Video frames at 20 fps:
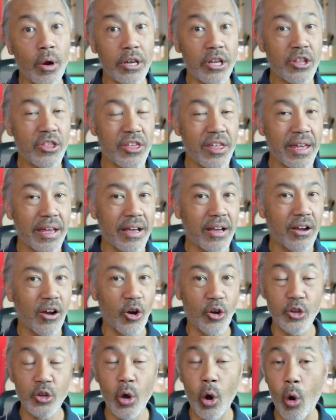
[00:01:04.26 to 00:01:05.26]
do you think? Are
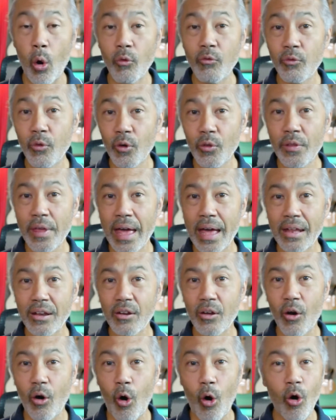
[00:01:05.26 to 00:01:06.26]
you hopeful that
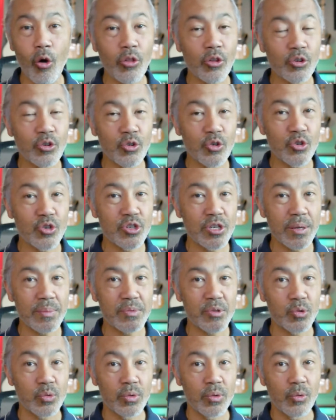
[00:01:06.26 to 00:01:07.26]
all the cruise
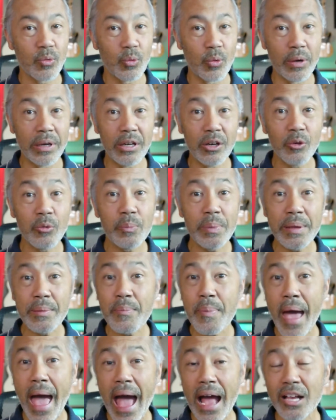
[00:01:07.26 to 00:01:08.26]
ships will be
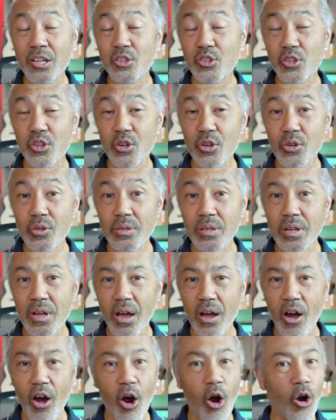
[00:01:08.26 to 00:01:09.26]
back soon?
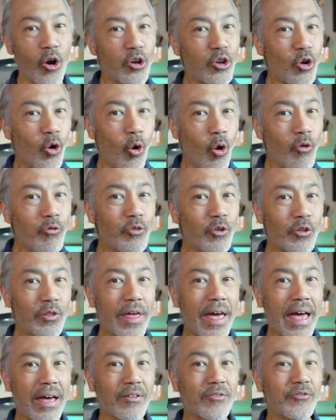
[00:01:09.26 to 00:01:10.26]
Are you hopeful
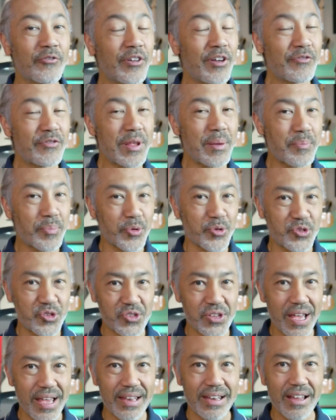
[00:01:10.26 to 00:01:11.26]
that
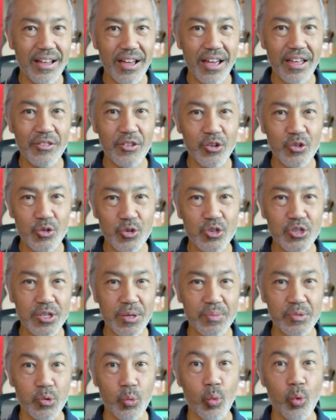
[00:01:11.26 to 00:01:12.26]
50% of the cruise
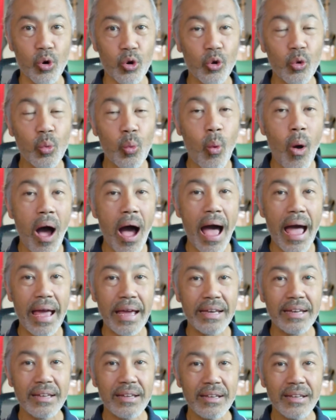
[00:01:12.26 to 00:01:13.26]
ships worldwide,